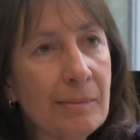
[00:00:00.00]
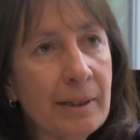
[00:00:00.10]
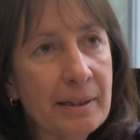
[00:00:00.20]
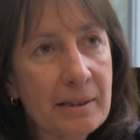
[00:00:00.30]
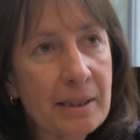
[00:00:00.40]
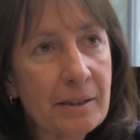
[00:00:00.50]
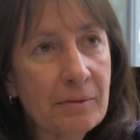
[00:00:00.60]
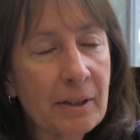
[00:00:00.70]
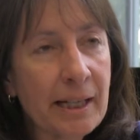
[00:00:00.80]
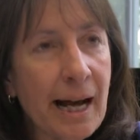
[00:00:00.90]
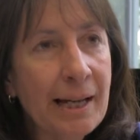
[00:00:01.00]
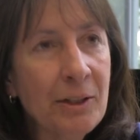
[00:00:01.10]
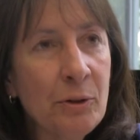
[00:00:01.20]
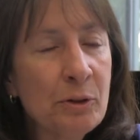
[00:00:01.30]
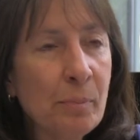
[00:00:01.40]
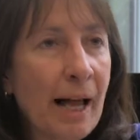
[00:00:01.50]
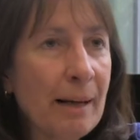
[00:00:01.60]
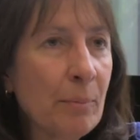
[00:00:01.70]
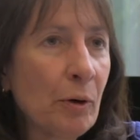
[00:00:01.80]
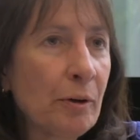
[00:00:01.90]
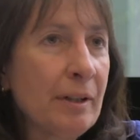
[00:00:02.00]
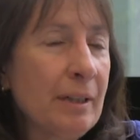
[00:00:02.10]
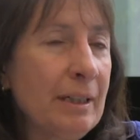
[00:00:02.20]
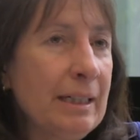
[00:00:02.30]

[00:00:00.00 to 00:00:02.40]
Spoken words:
extensively. I used Blackboard